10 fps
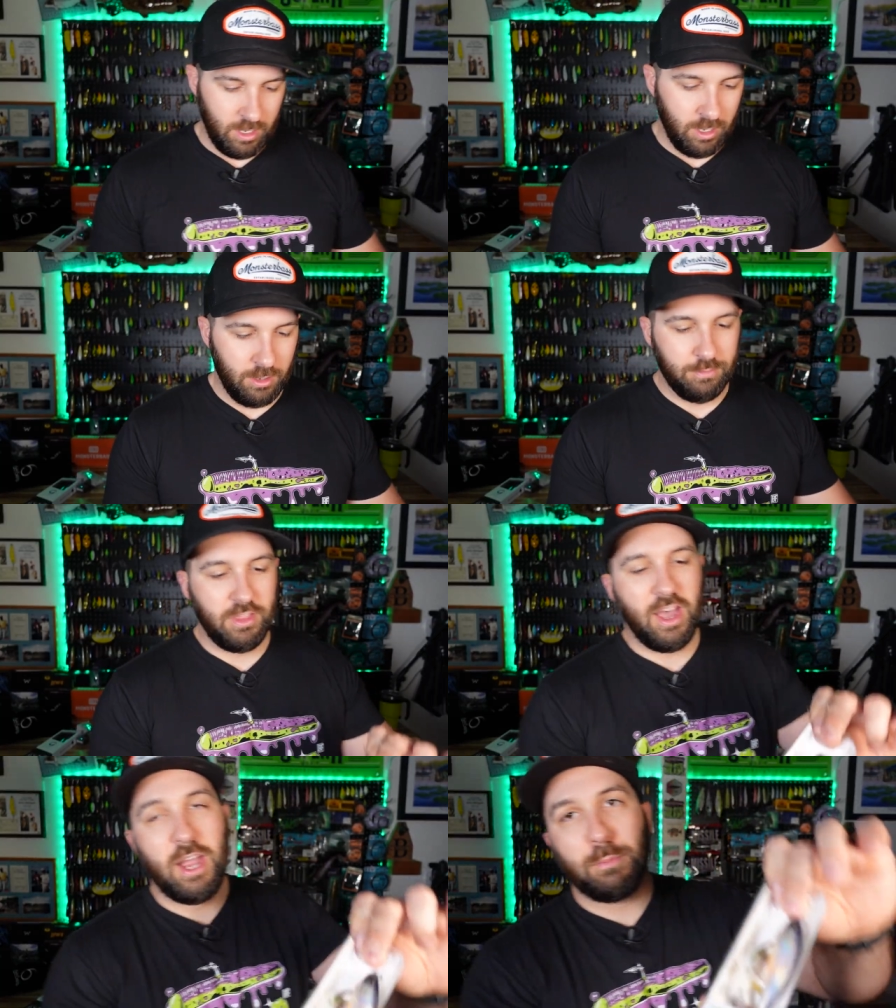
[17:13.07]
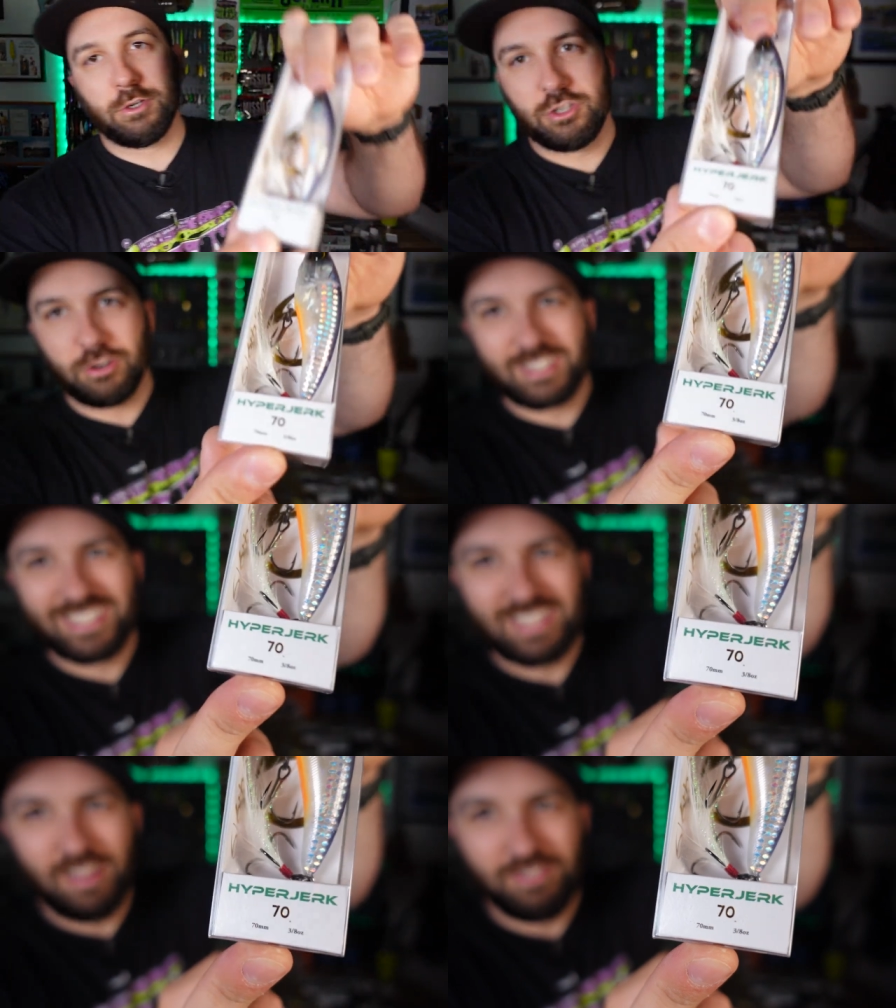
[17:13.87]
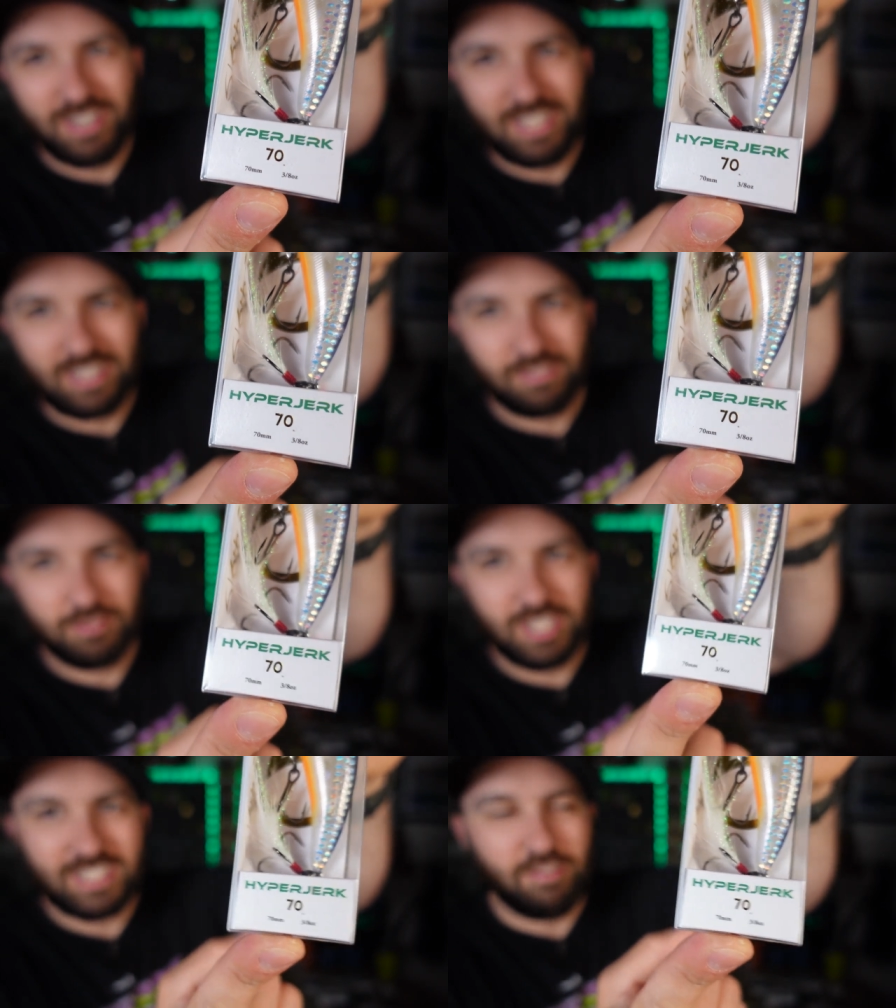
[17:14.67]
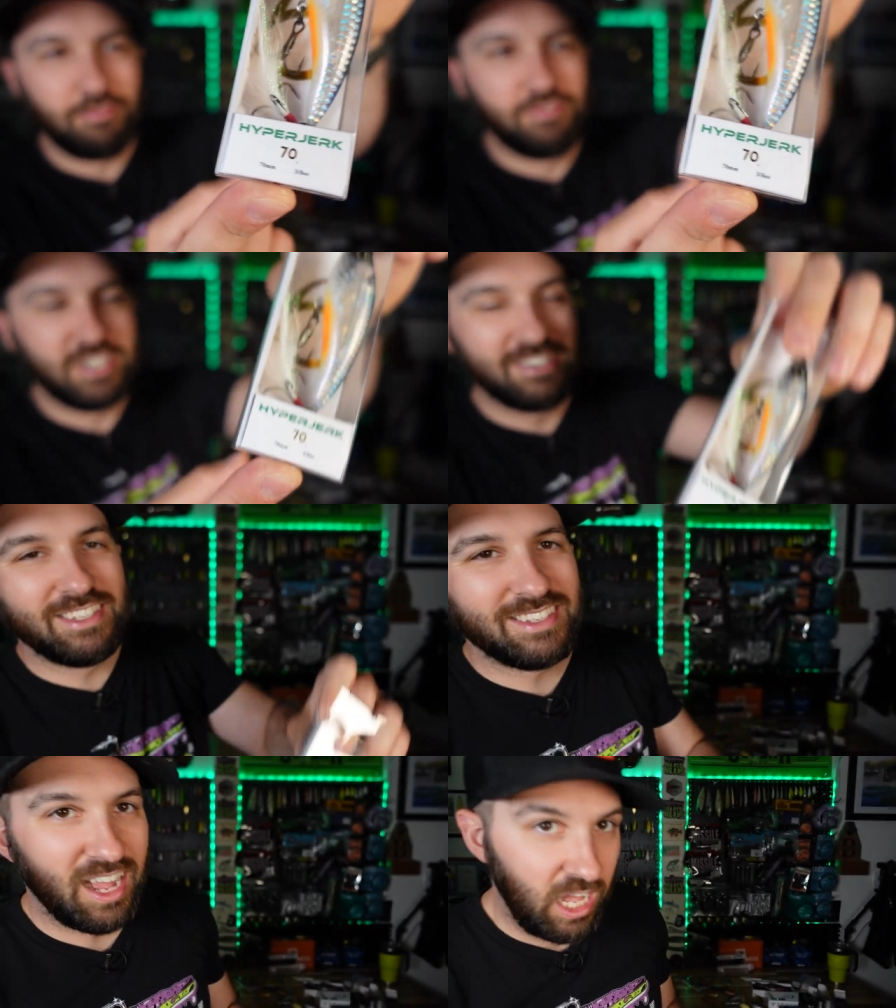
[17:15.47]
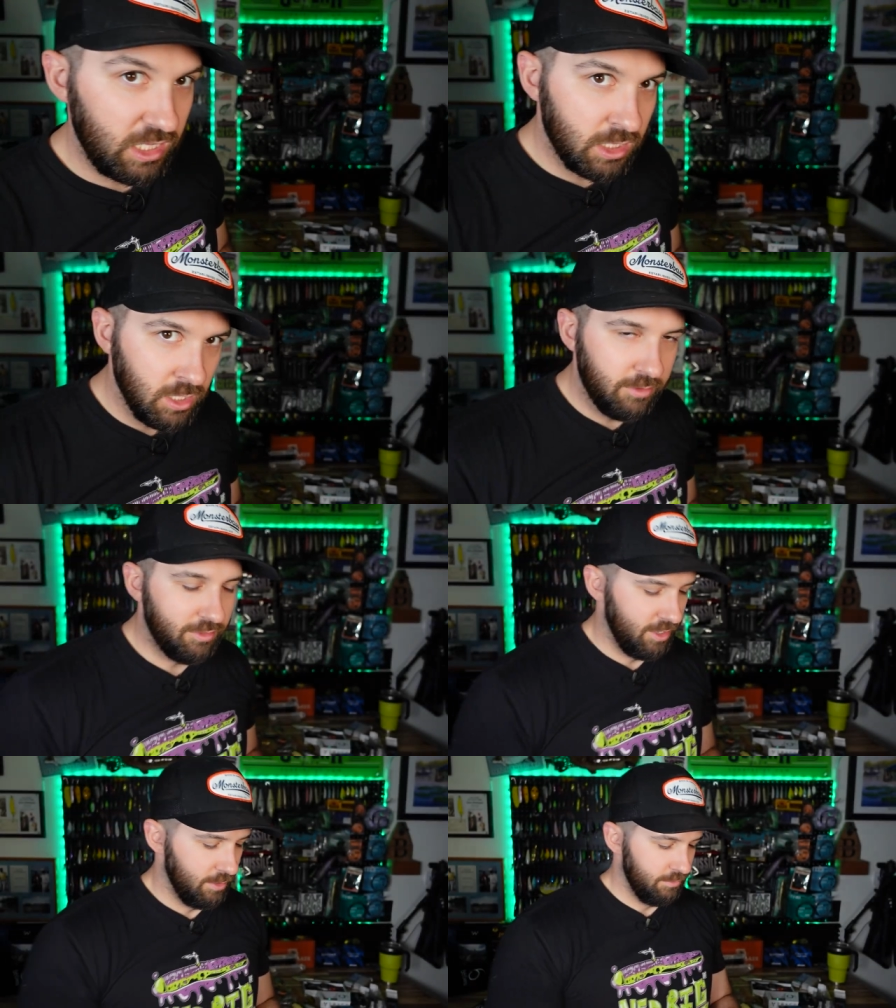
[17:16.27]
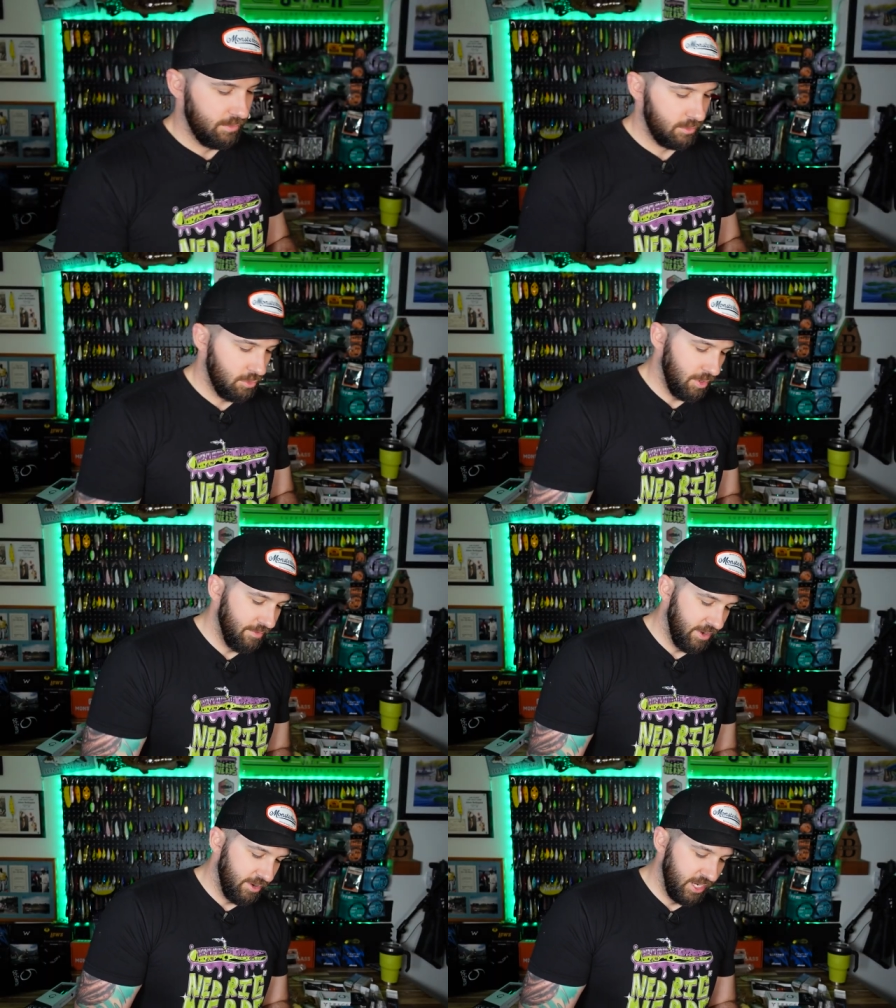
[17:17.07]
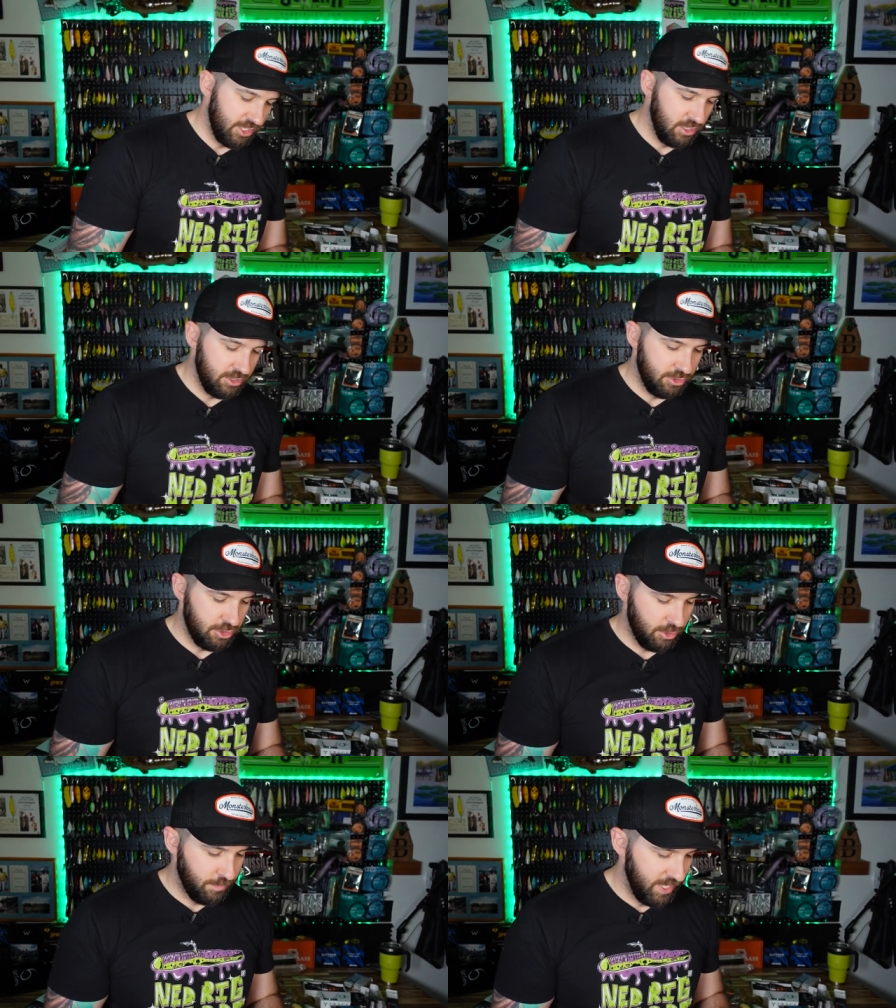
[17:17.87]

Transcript: Um, the Hyper Jerk 70. If you guys haven't fished these, I love them. Great variation on your jerk